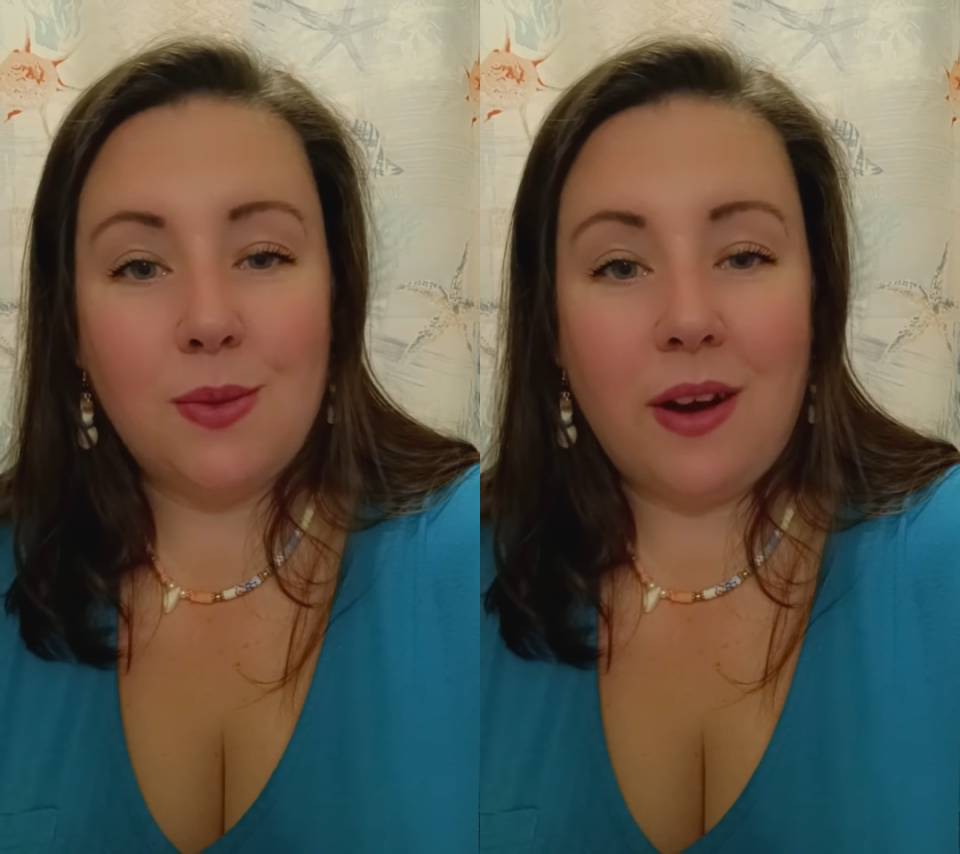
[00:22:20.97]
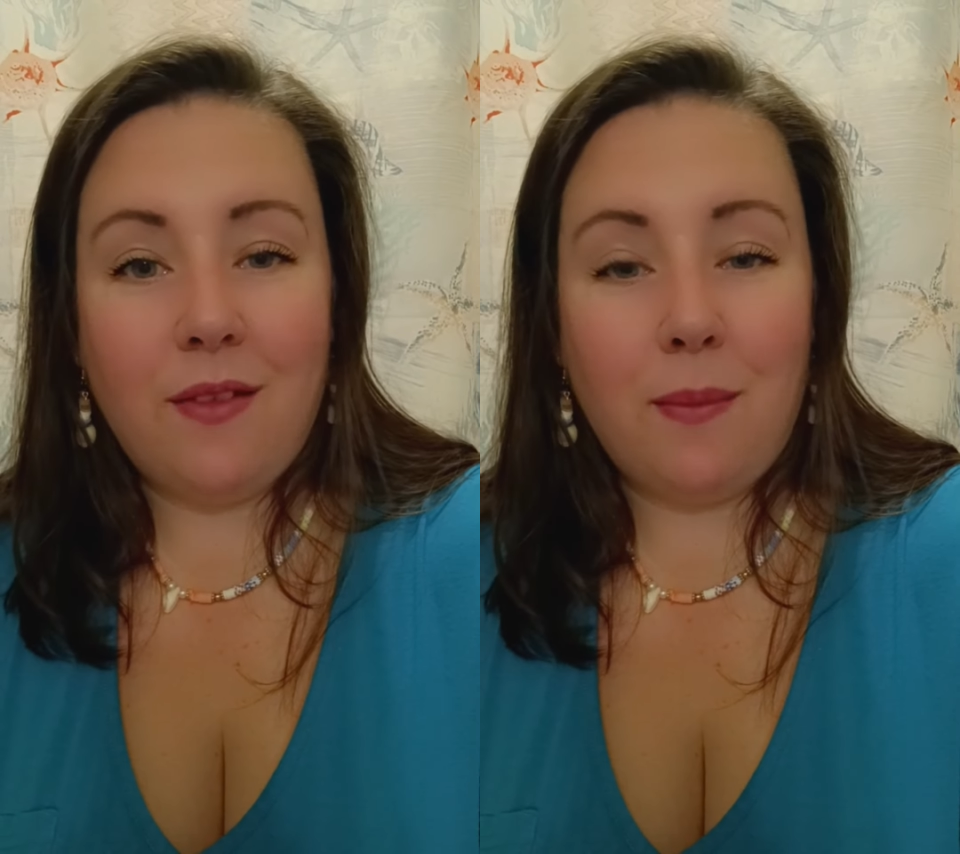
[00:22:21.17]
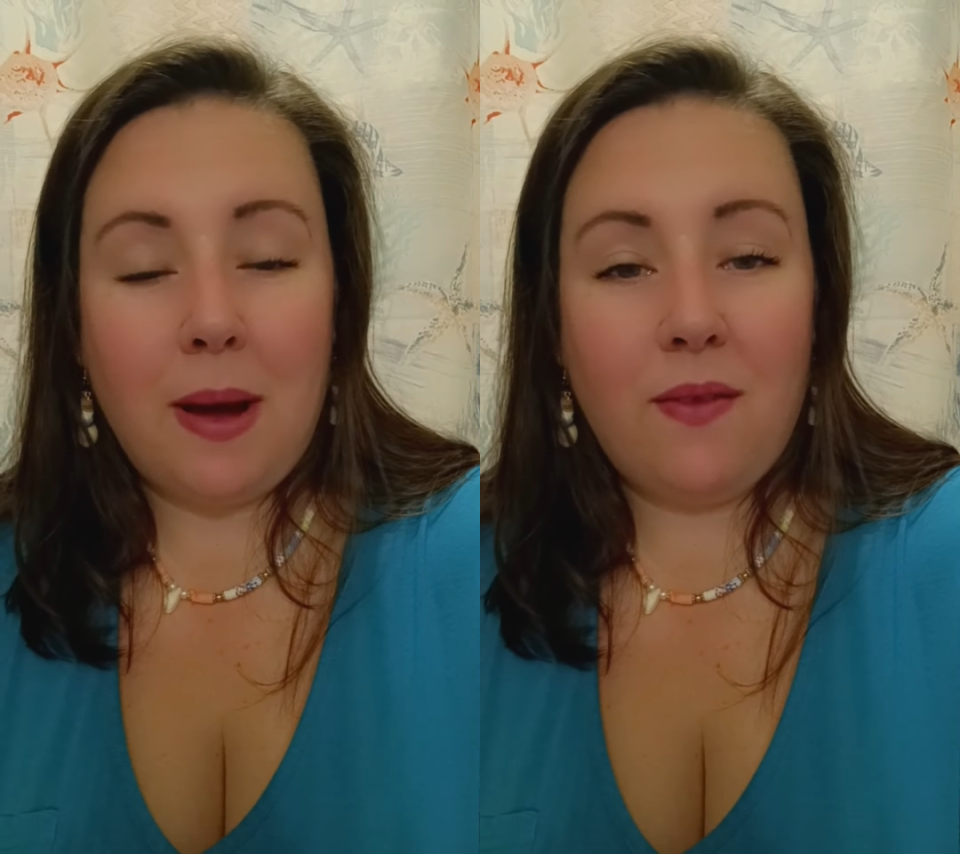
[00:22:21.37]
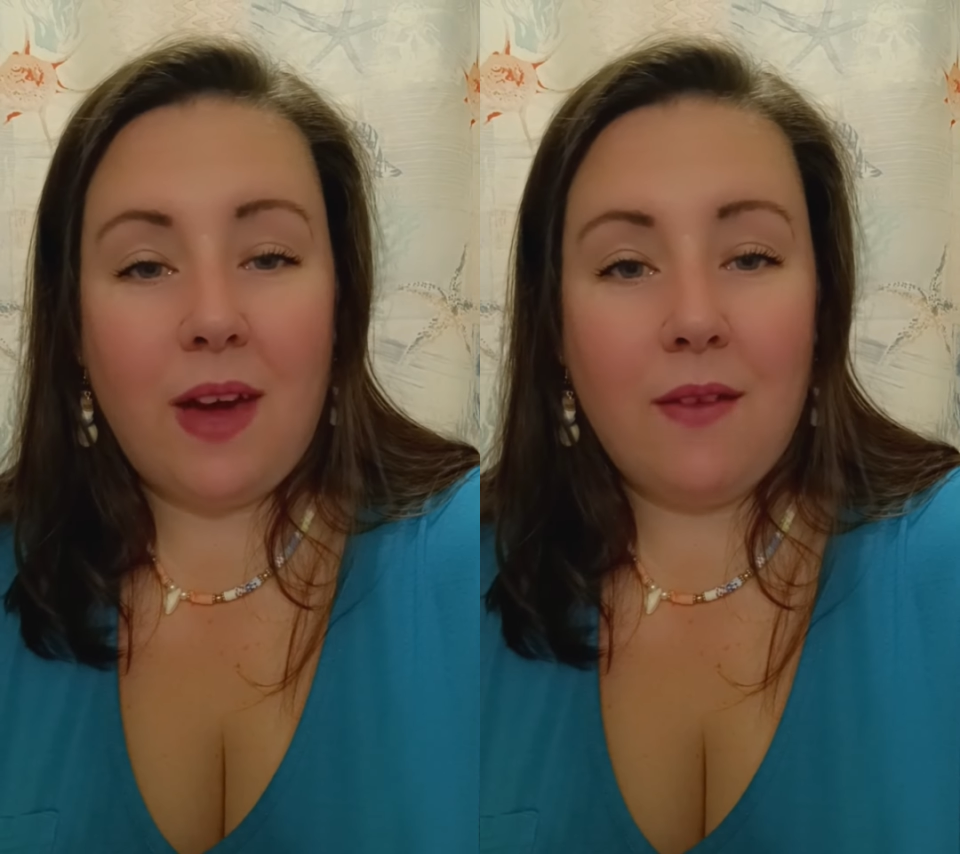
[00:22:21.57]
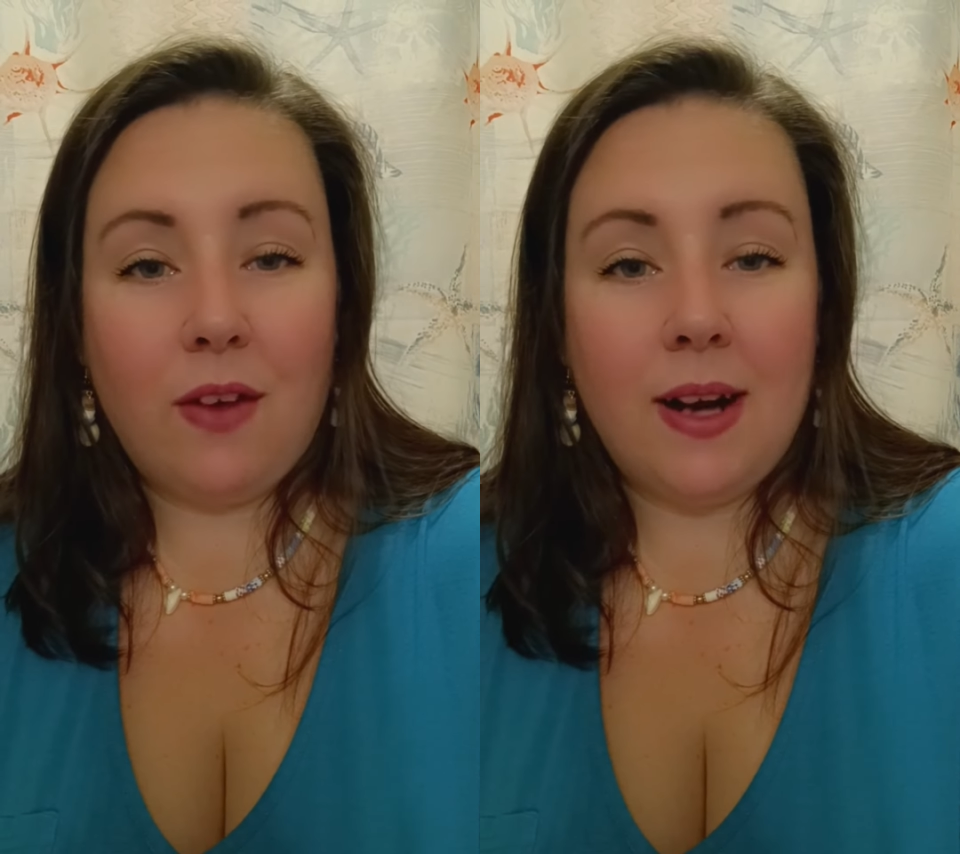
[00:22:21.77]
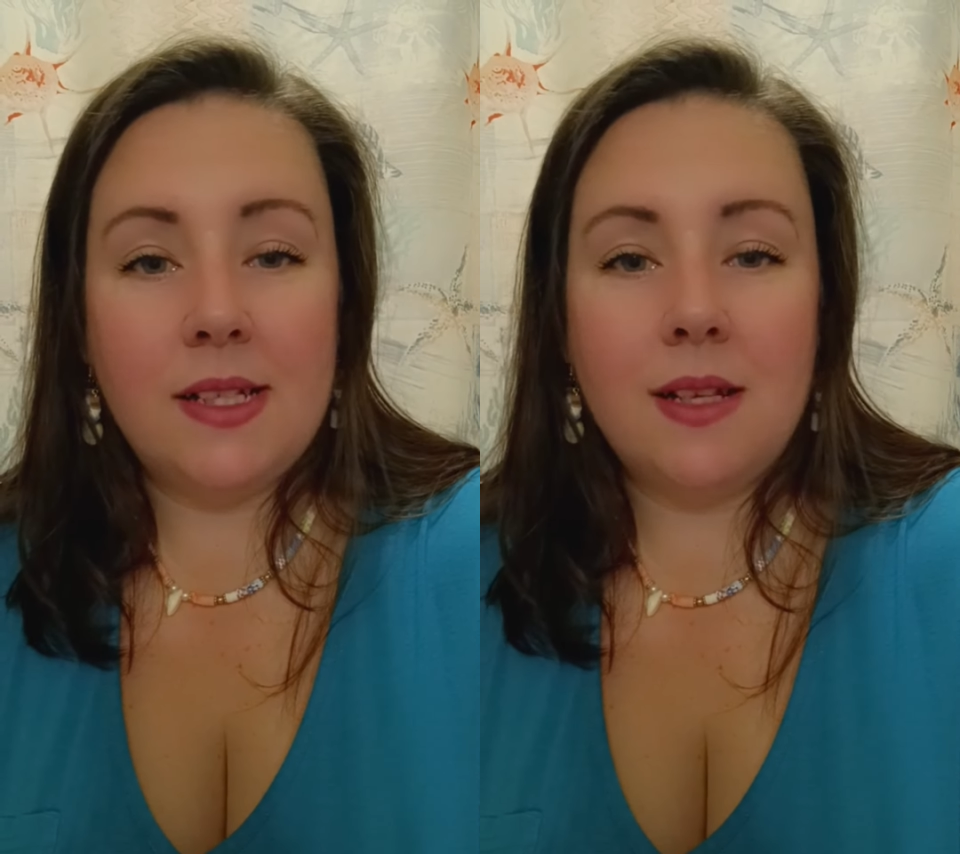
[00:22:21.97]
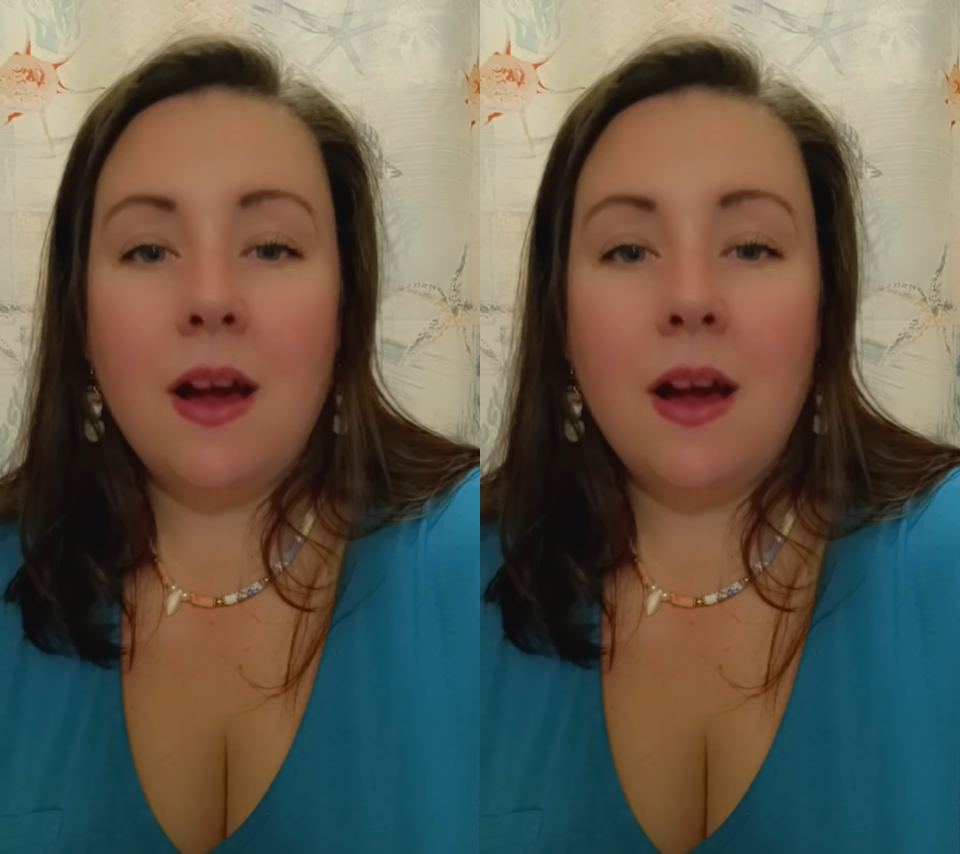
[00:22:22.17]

one of my favorites.